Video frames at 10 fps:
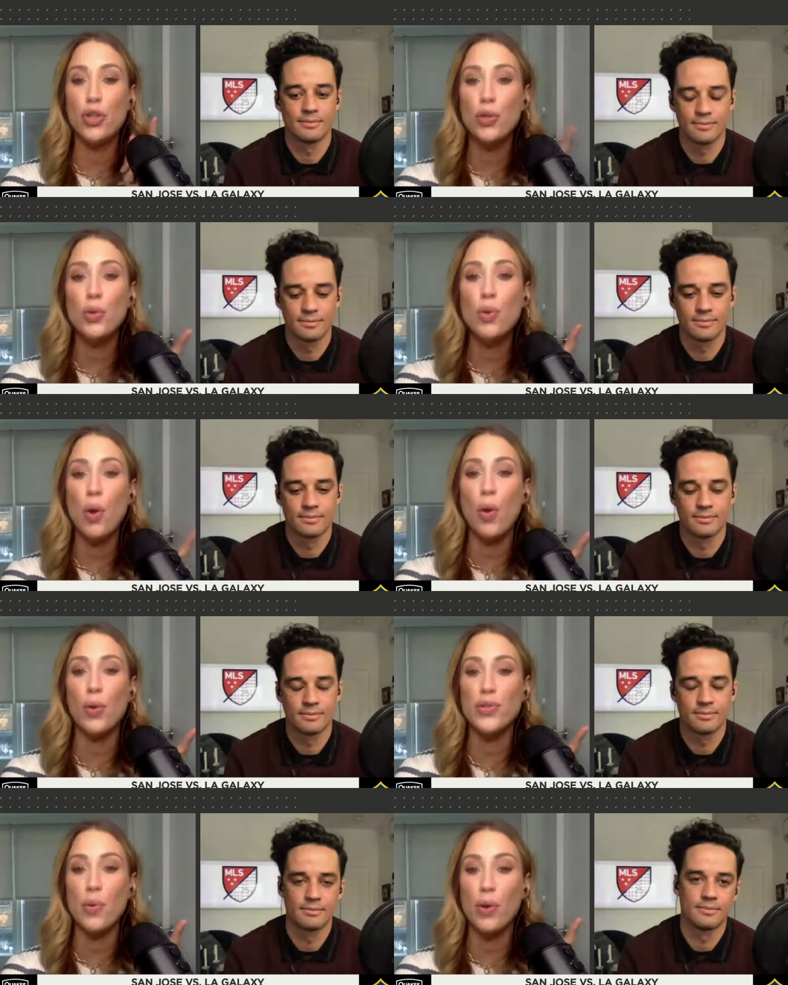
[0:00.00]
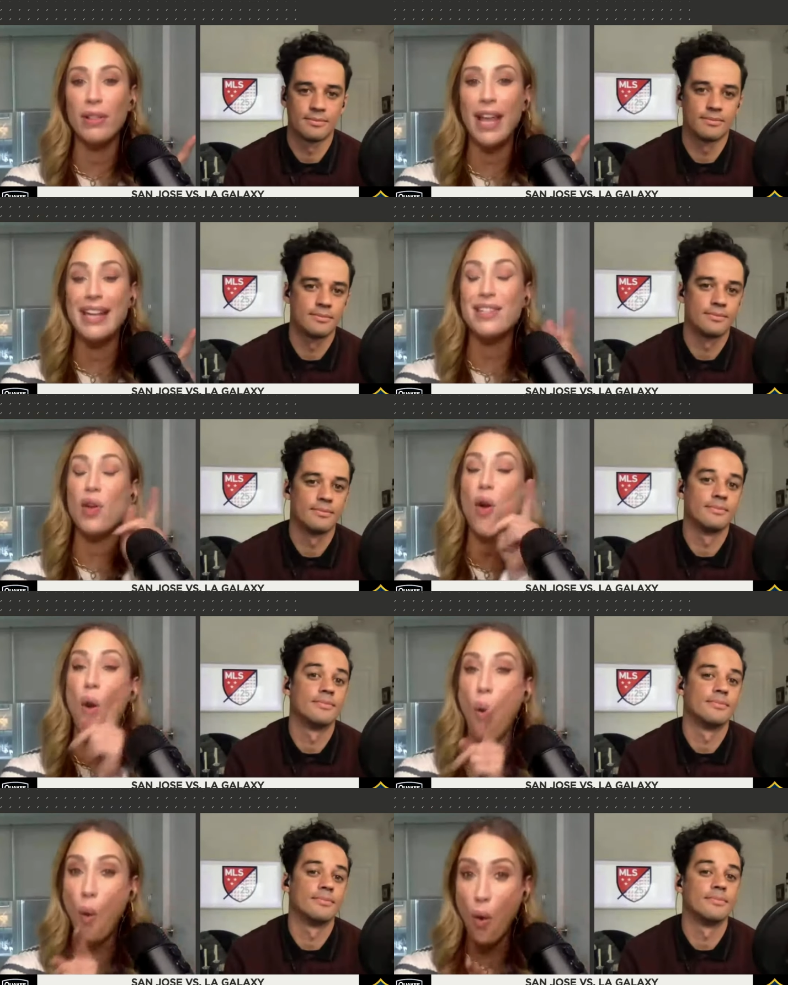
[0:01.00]
Speaker 1: two goals or less,
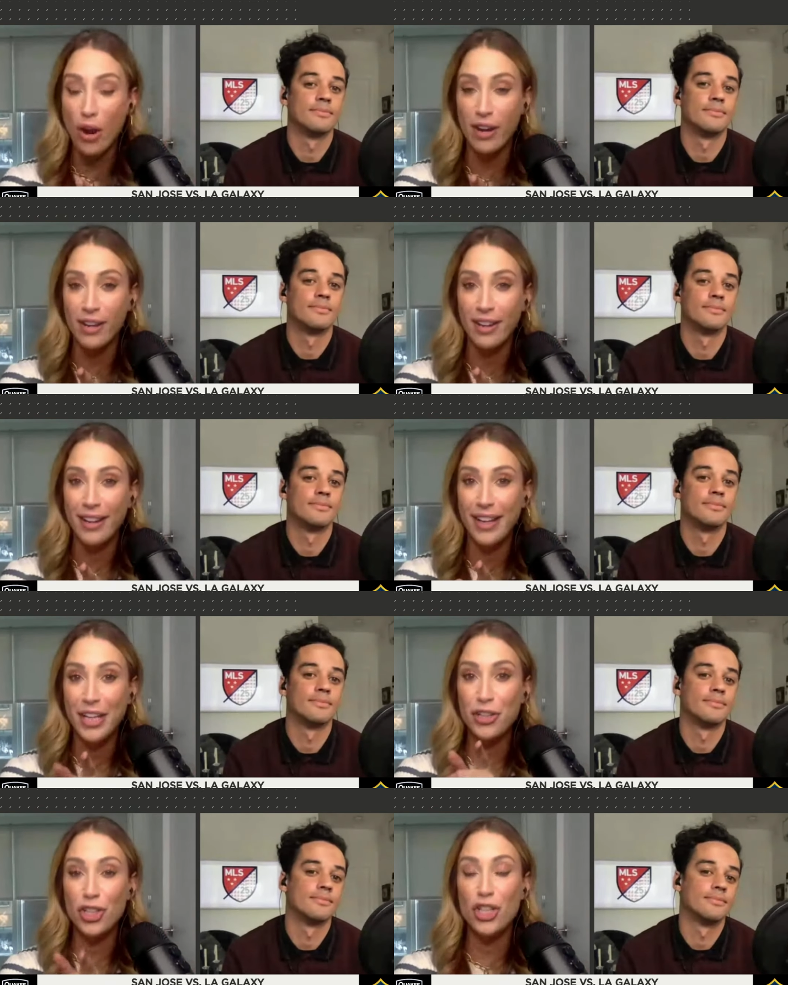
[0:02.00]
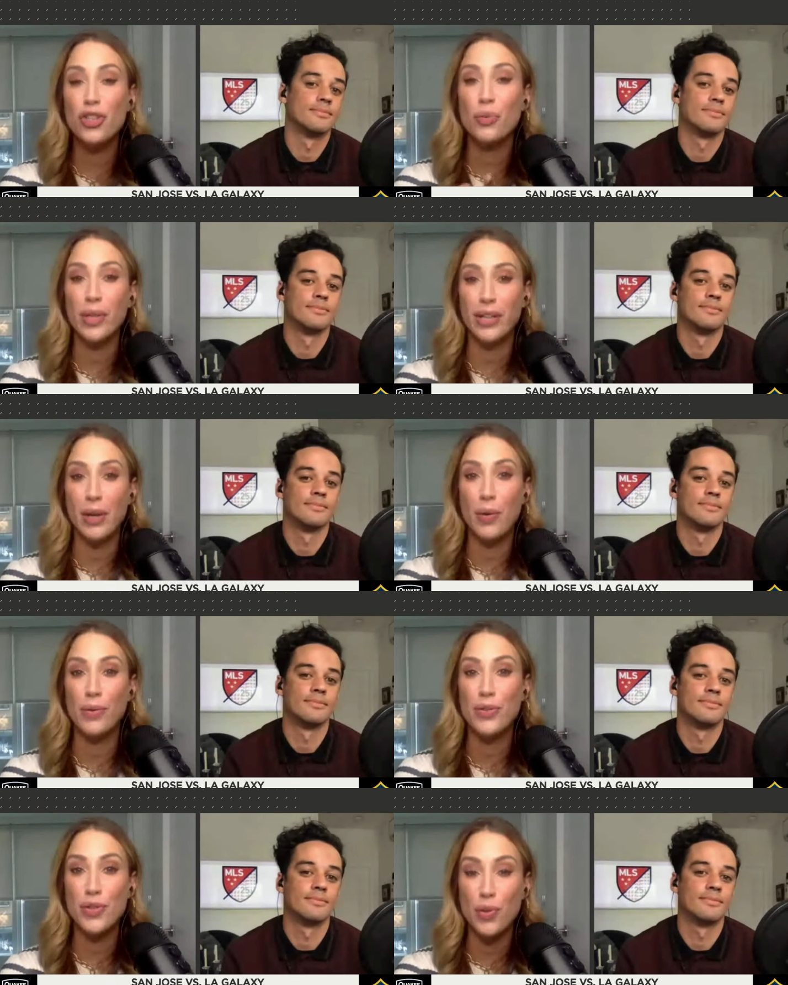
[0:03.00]
or Chicharito
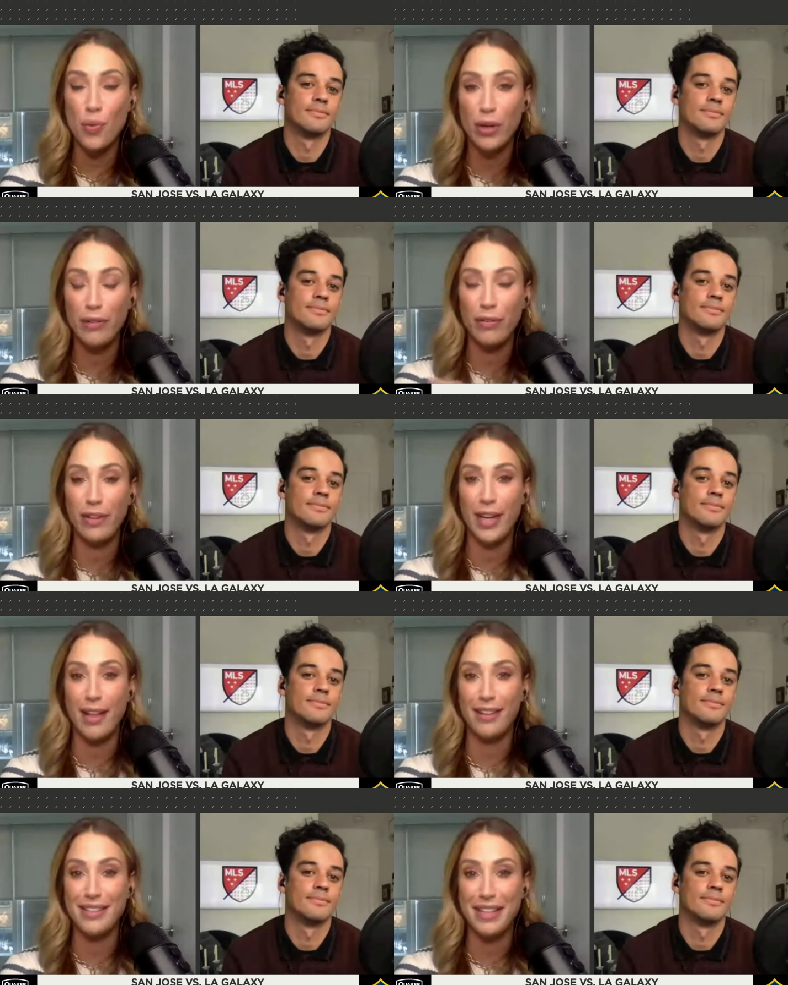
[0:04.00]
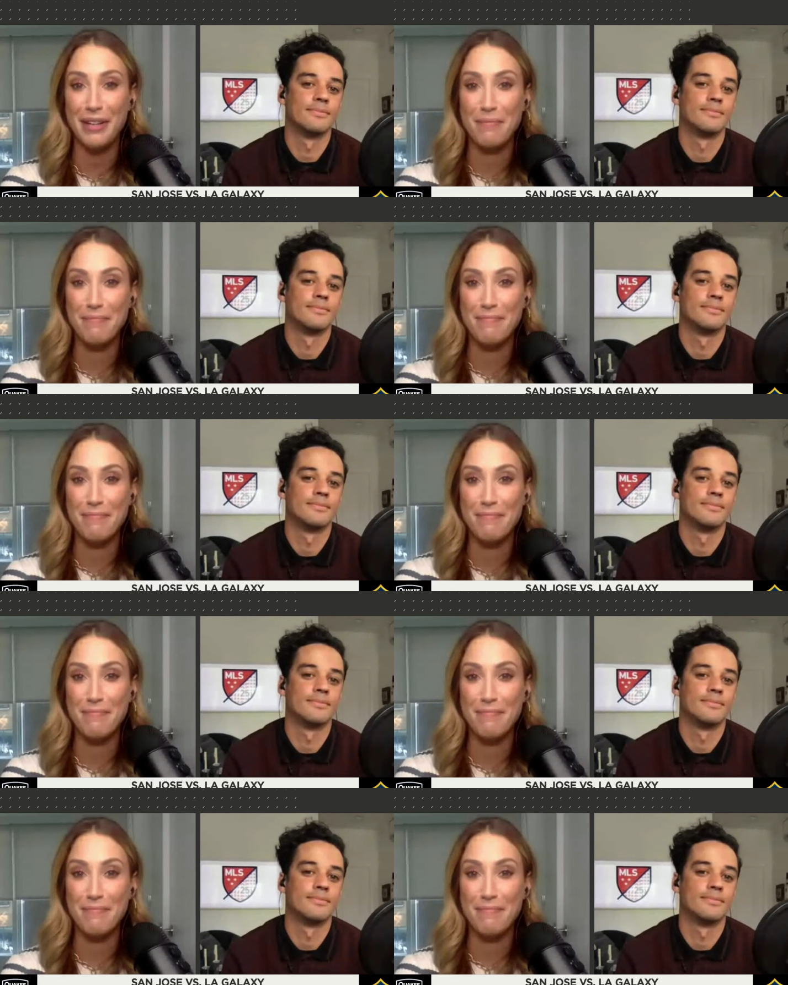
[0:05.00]
scoring for the Galaxy?